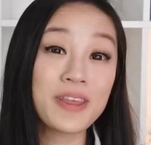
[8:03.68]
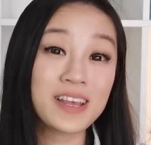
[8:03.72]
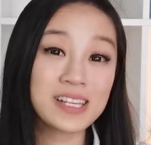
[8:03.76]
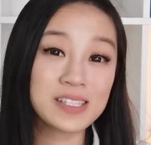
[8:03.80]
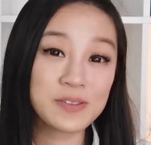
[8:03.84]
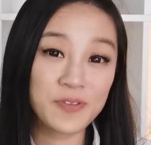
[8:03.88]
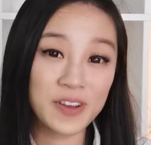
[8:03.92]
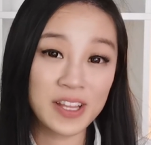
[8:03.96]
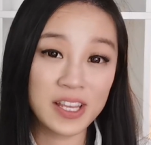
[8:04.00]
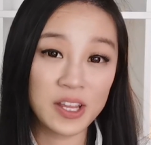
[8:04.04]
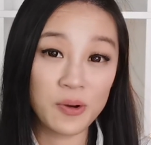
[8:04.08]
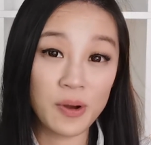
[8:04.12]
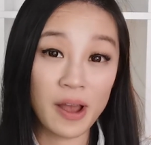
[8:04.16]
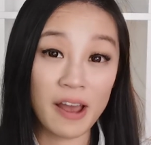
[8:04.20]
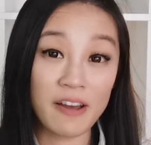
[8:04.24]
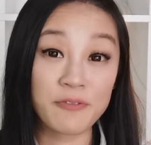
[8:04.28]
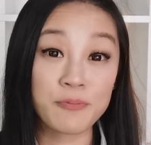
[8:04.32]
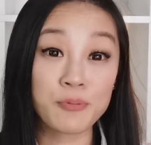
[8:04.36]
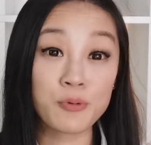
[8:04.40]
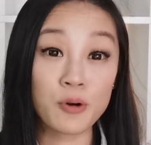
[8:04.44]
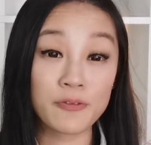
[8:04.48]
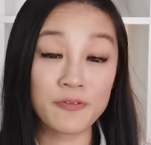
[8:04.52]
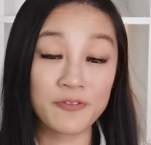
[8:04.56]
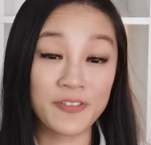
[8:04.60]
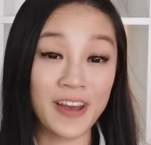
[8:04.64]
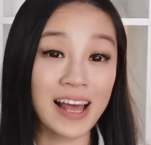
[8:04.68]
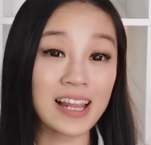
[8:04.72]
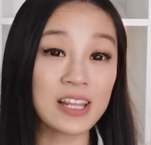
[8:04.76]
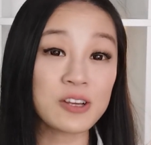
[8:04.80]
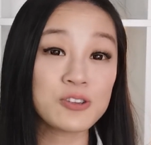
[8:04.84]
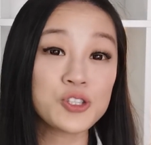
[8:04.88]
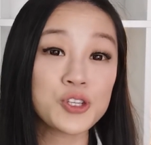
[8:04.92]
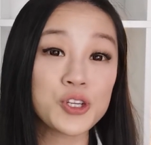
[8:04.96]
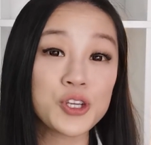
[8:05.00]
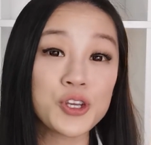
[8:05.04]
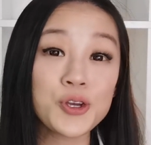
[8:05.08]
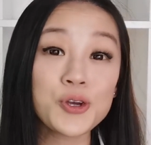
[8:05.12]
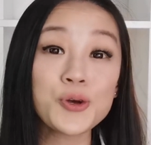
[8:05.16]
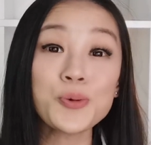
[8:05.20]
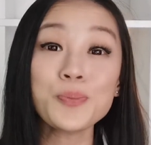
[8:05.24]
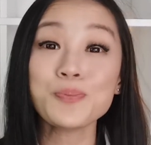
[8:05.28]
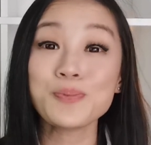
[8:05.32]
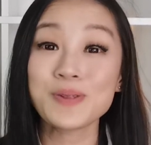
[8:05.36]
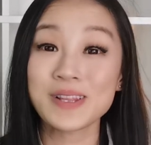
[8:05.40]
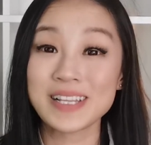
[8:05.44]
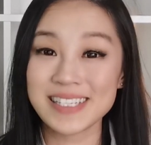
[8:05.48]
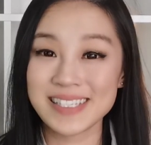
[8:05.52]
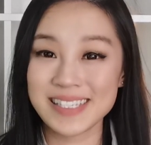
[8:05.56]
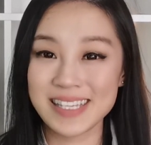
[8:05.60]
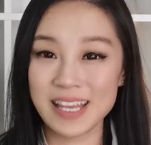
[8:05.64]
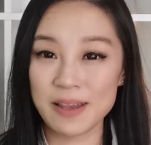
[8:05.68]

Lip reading: this video has brought value to you. Please